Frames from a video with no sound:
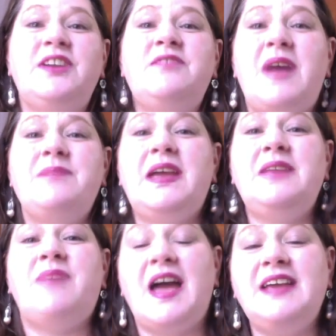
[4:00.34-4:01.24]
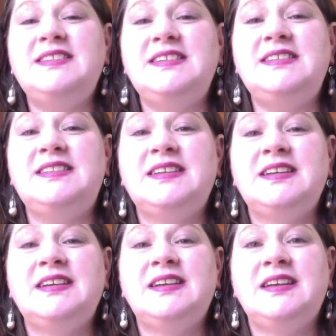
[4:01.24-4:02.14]
of my main biases
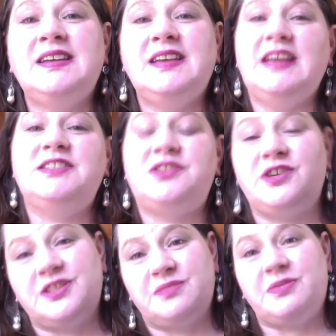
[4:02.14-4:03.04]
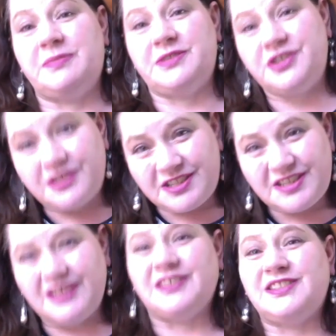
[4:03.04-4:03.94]
is towards the Mormon church,
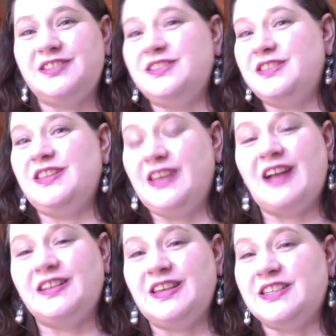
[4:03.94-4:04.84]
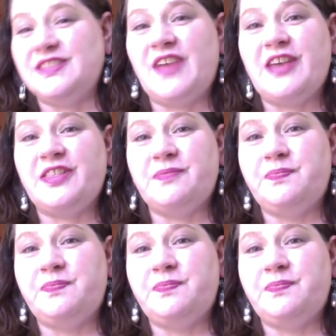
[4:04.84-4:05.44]
still to the LDS faith,